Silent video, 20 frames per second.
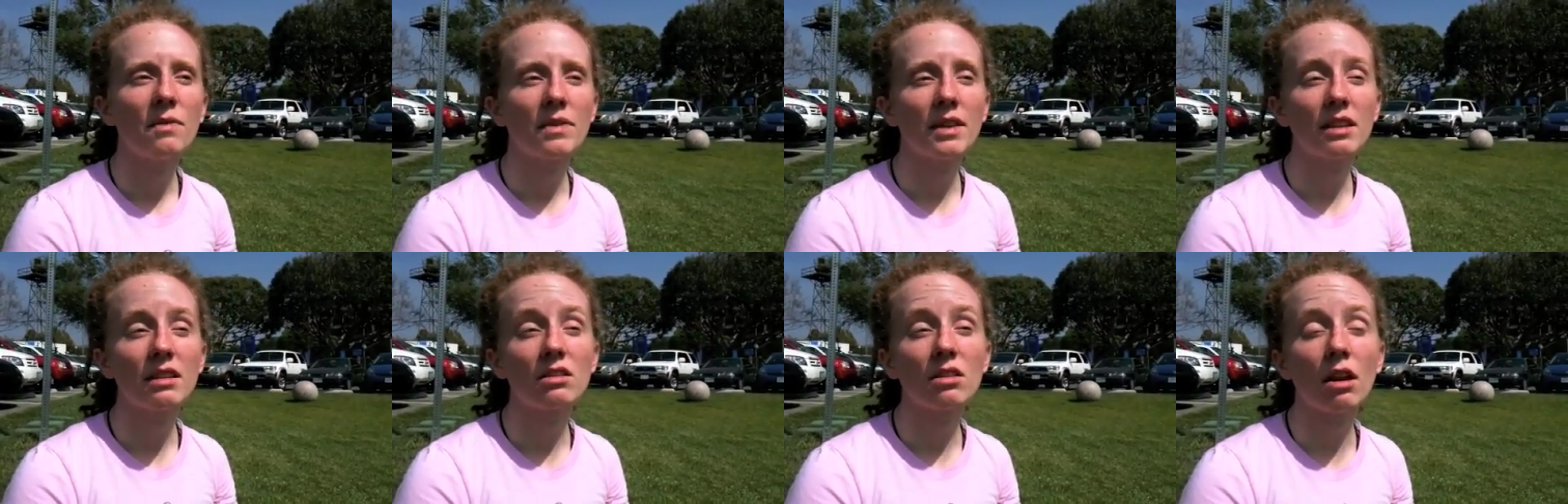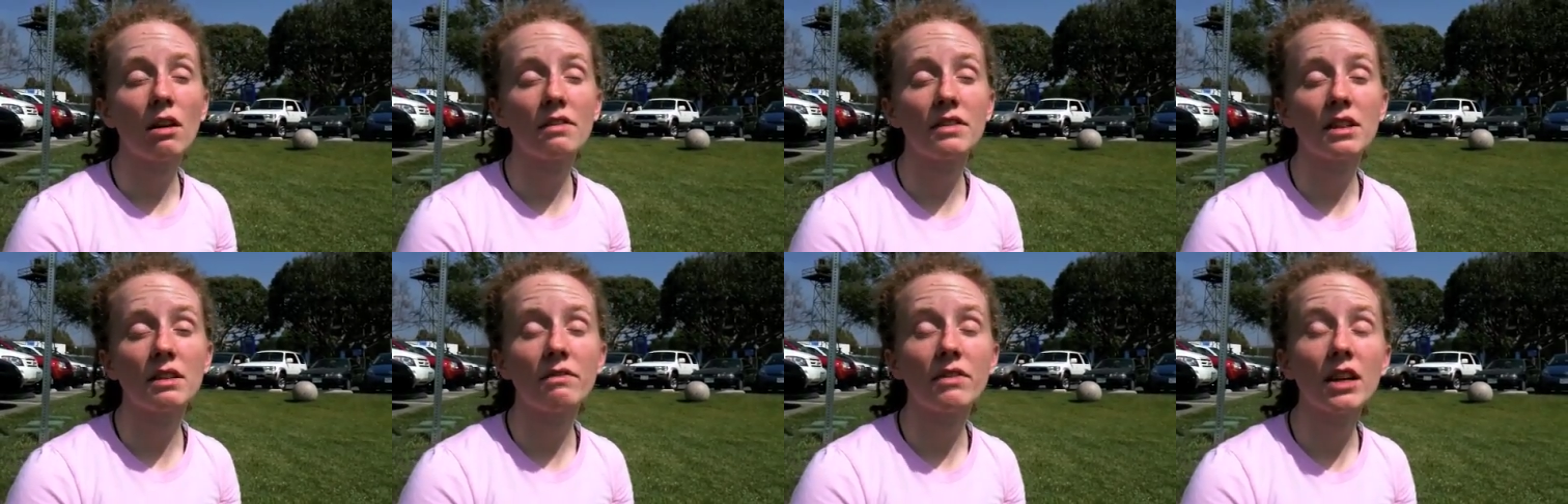that it's
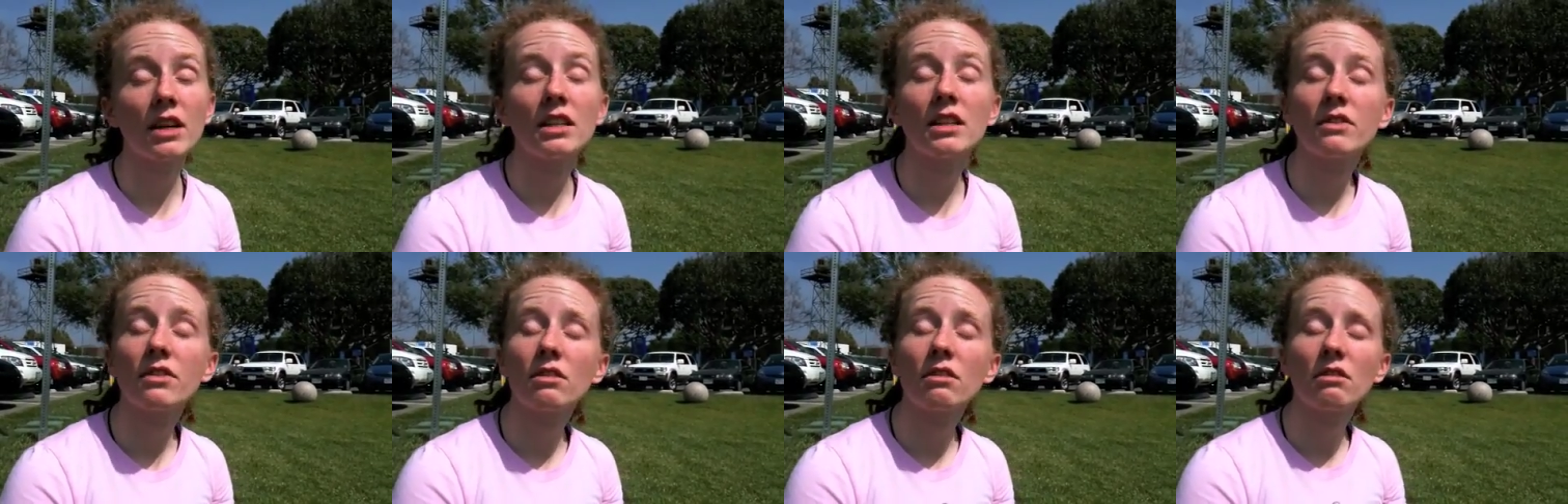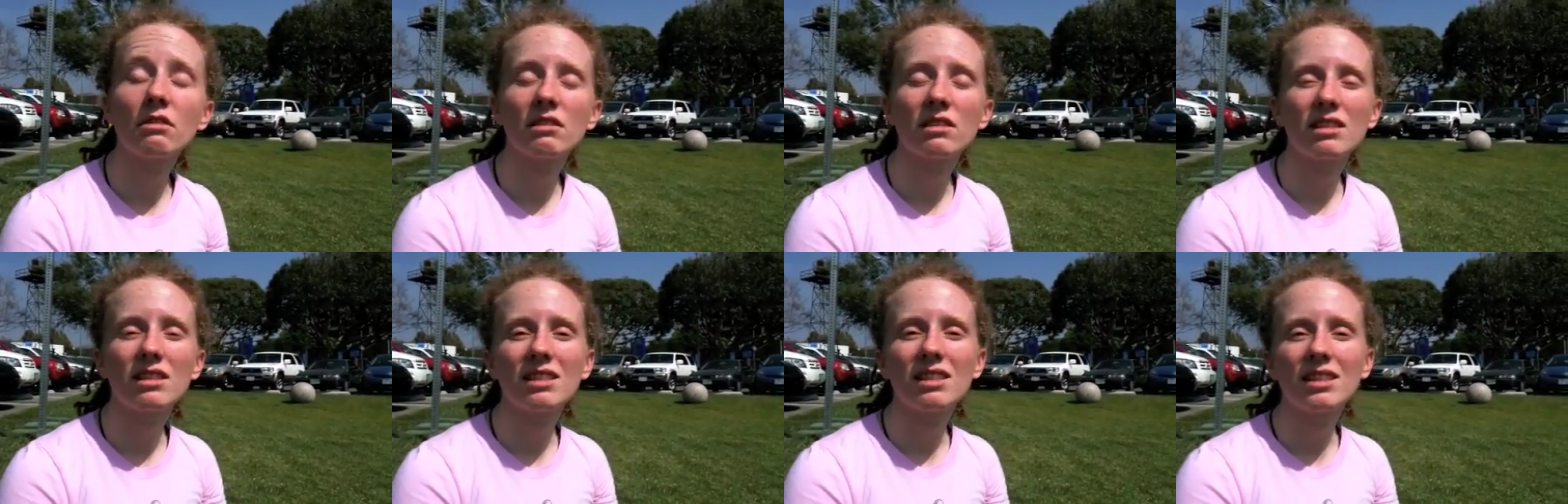often very difficult
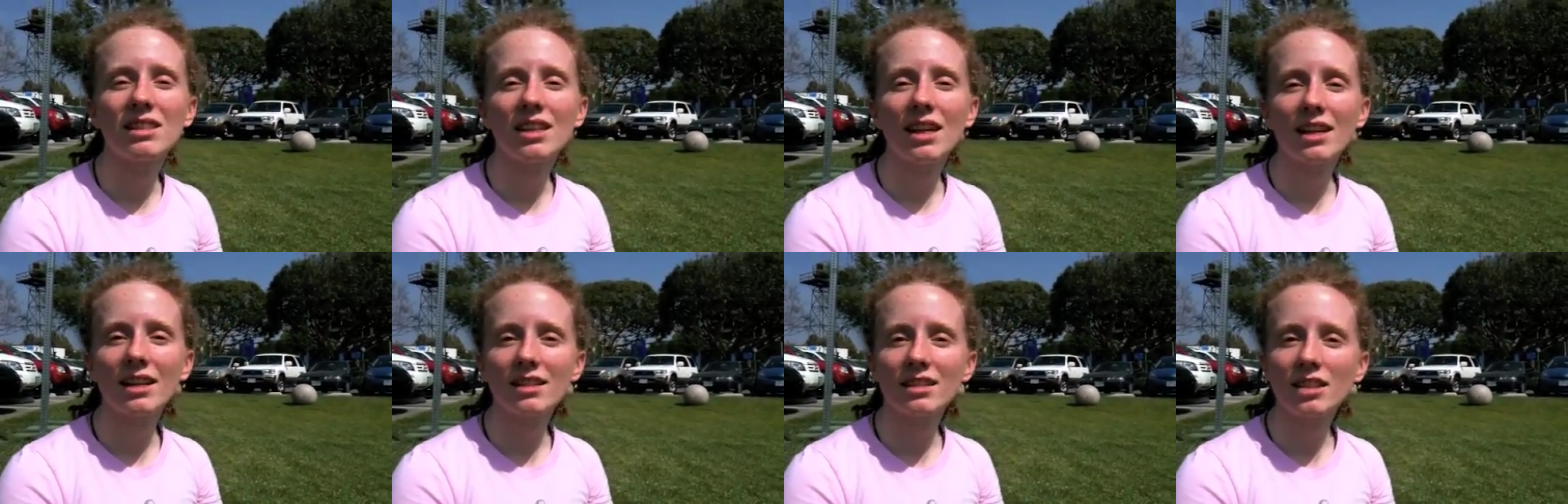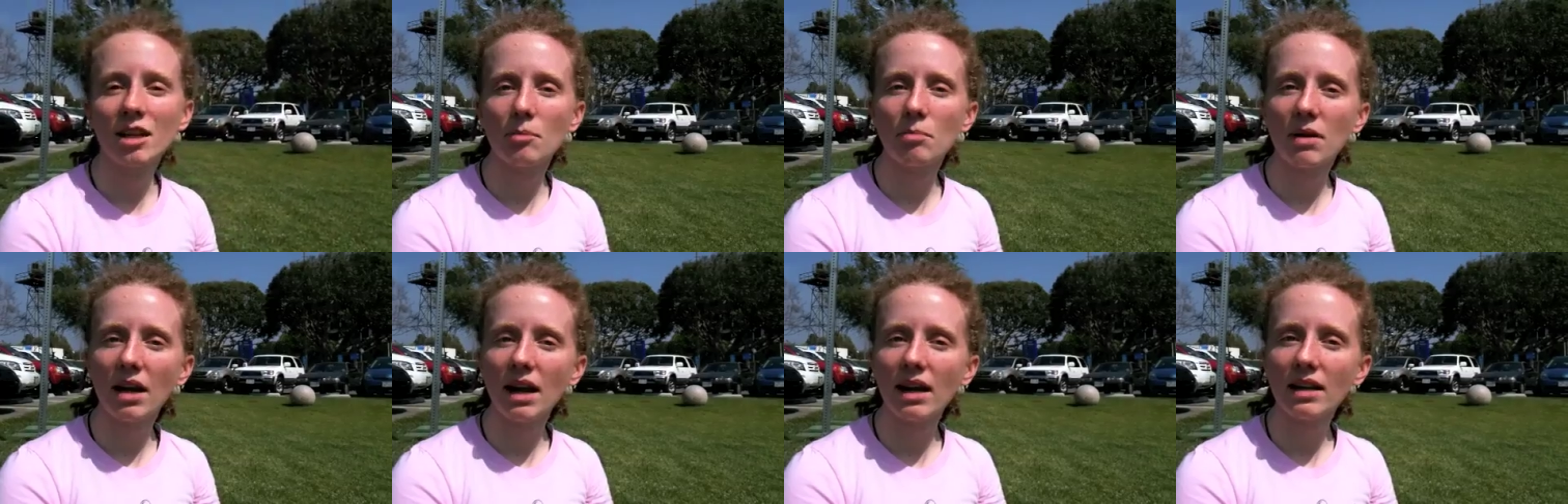to take a
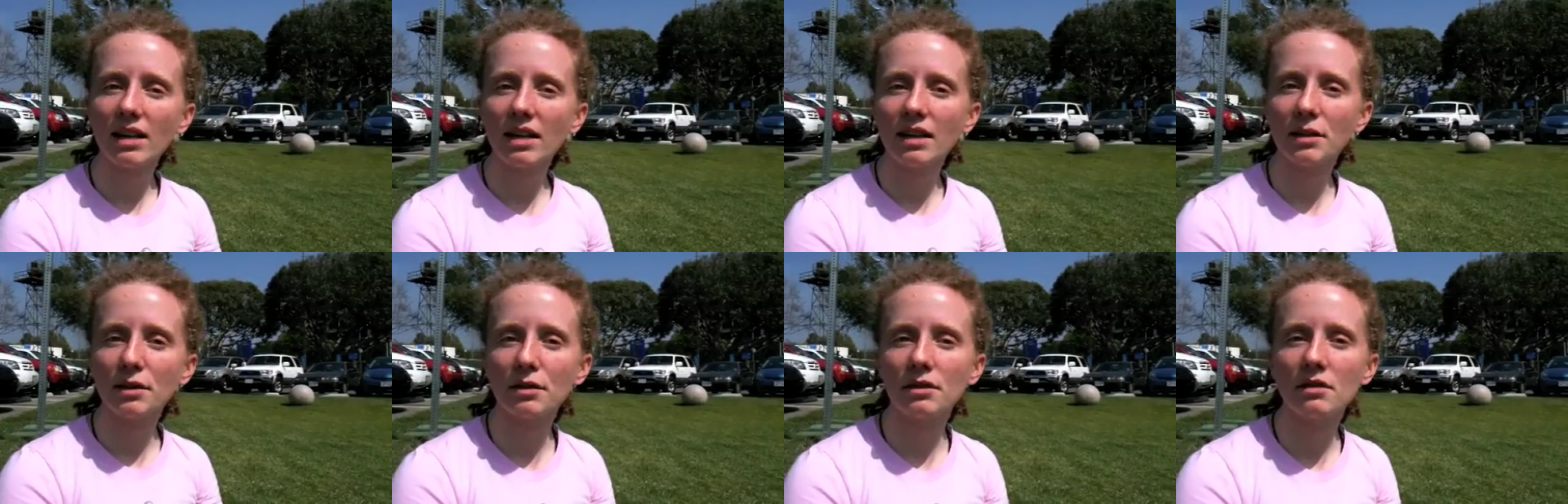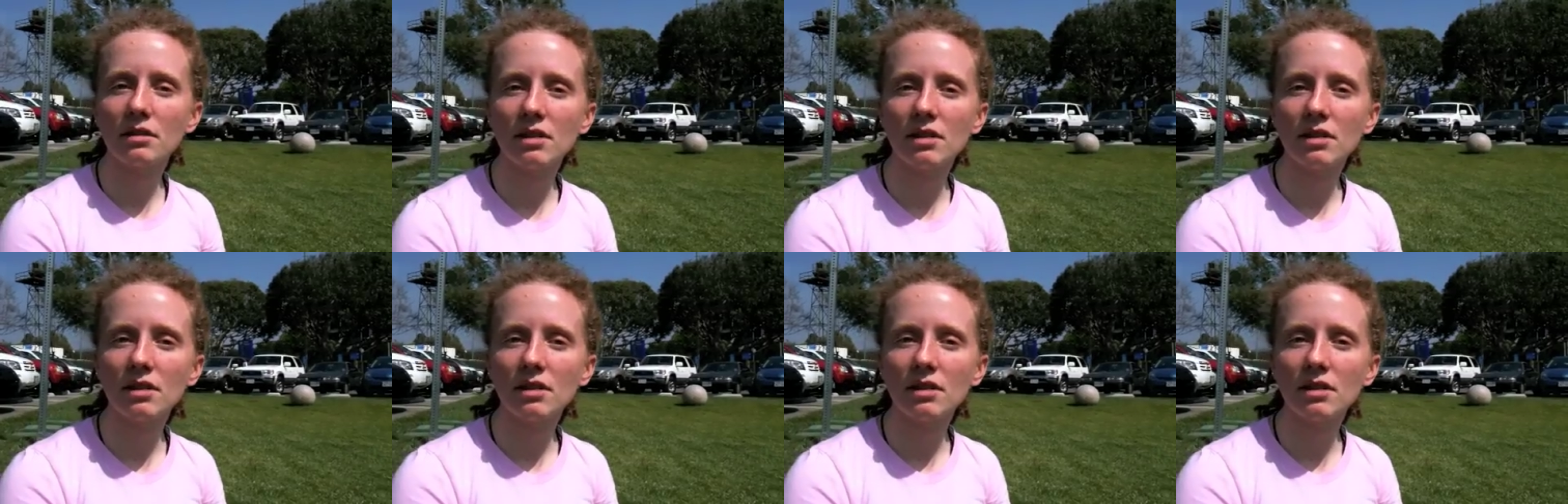step back and